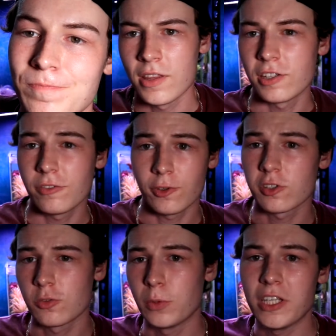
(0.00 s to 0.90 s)
This
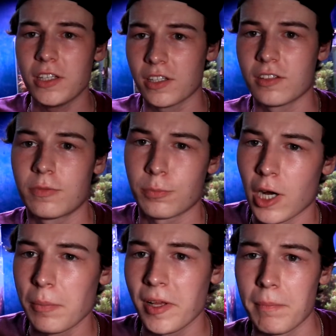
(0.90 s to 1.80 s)
first week is
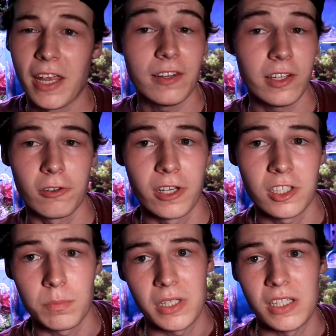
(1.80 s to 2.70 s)
probably mainly
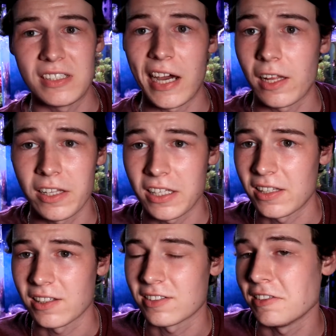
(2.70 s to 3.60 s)
going to be dialing
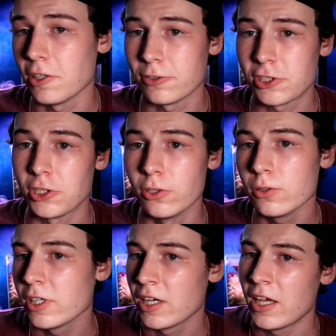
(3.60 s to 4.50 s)
in the
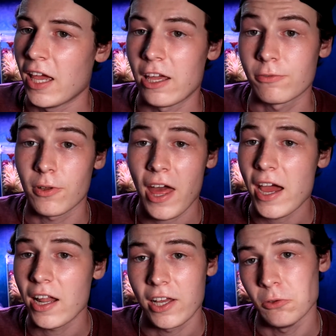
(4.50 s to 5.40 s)
CO2, and for
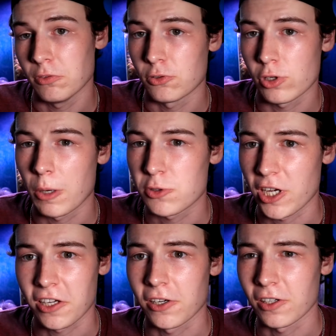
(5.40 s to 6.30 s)
that I use a drop
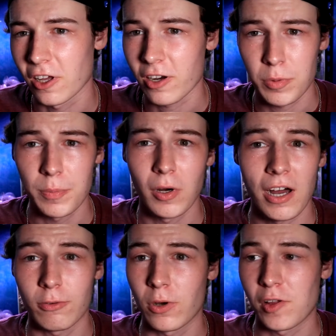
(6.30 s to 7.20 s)
checker. A lot of people
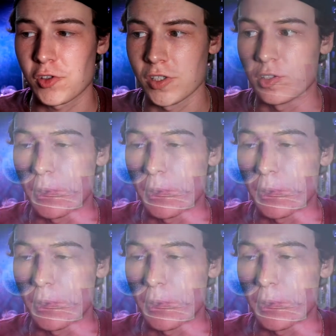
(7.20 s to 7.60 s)
have questions